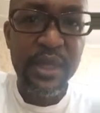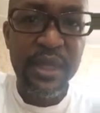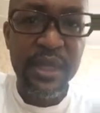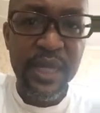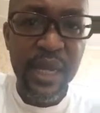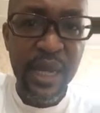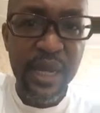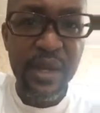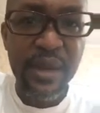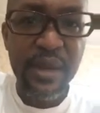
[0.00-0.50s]

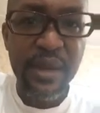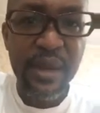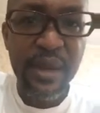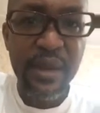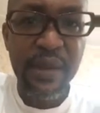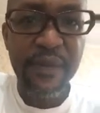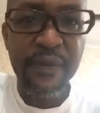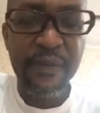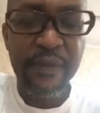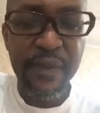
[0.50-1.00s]
10
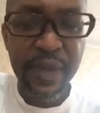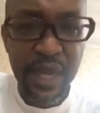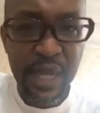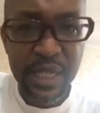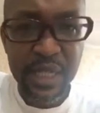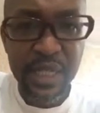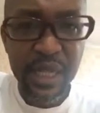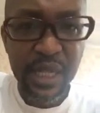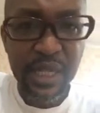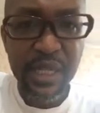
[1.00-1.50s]

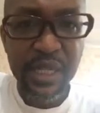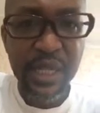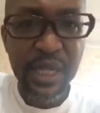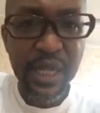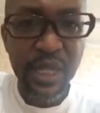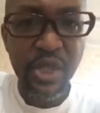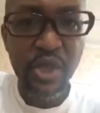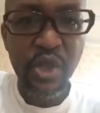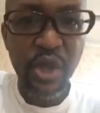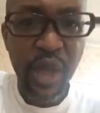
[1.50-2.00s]
villagers
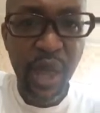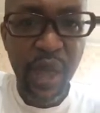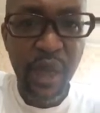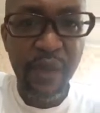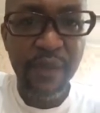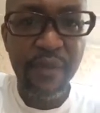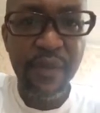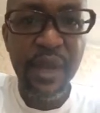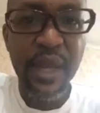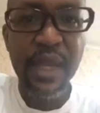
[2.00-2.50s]
need to
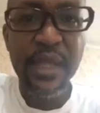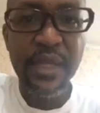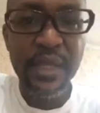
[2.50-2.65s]
have